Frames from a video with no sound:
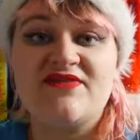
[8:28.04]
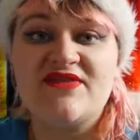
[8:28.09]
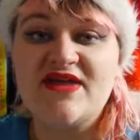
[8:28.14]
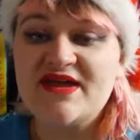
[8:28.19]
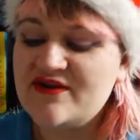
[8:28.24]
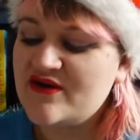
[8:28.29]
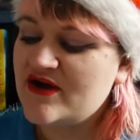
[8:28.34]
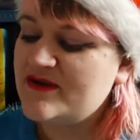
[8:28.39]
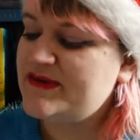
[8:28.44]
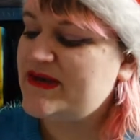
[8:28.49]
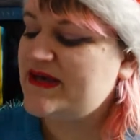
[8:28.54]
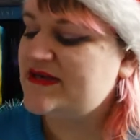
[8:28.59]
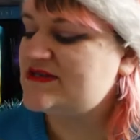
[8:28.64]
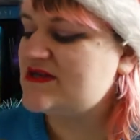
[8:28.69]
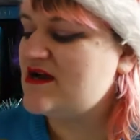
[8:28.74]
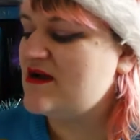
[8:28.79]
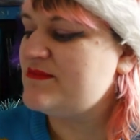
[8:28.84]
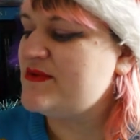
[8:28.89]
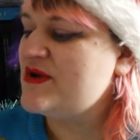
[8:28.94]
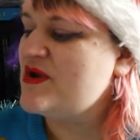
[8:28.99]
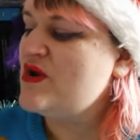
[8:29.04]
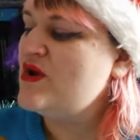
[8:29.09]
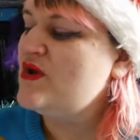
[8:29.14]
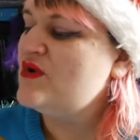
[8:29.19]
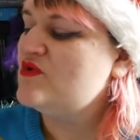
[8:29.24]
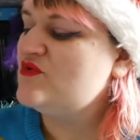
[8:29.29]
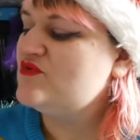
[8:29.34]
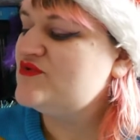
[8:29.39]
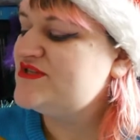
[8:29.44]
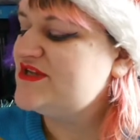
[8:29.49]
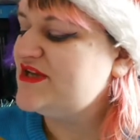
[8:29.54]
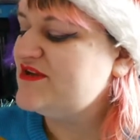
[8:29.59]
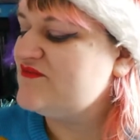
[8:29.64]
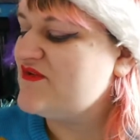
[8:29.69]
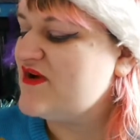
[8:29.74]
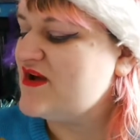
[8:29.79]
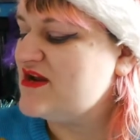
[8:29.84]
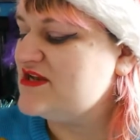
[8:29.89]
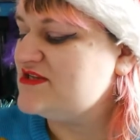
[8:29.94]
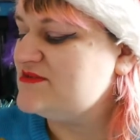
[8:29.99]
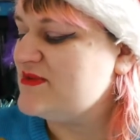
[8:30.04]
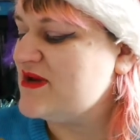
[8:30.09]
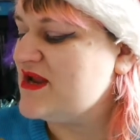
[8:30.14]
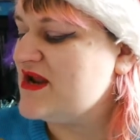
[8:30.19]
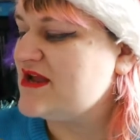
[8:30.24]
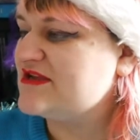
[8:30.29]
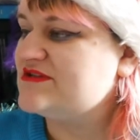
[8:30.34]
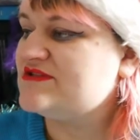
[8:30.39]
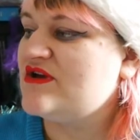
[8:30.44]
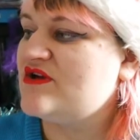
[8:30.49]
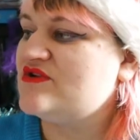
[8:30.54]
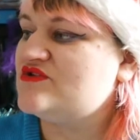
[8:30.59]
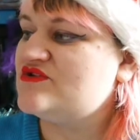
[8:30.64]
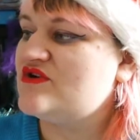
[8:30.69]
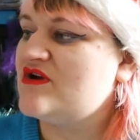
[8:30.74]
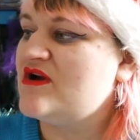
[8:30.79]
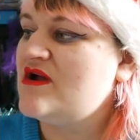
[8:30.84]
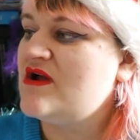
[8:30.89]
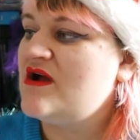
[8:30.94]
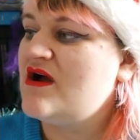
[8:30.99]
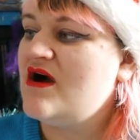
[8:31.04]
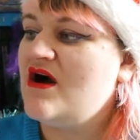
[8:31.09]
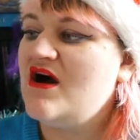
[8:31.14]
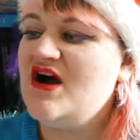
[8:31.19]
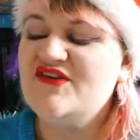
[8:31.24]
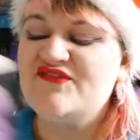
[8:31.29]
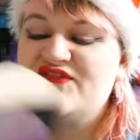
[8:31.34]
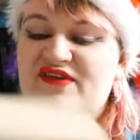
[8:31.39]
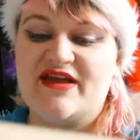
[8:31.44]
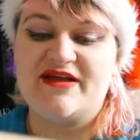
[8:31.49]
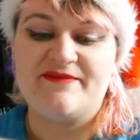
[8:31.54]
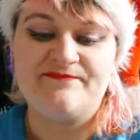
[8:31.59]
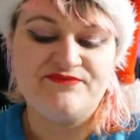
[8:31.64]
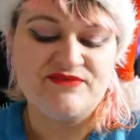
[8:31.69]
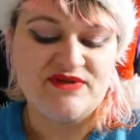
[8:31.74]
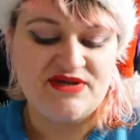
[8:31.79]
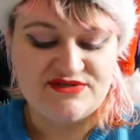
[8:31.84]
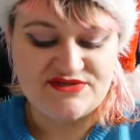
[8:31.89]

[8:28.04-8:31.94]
And then I picked up Haunting Violets by Alexandra Harvey.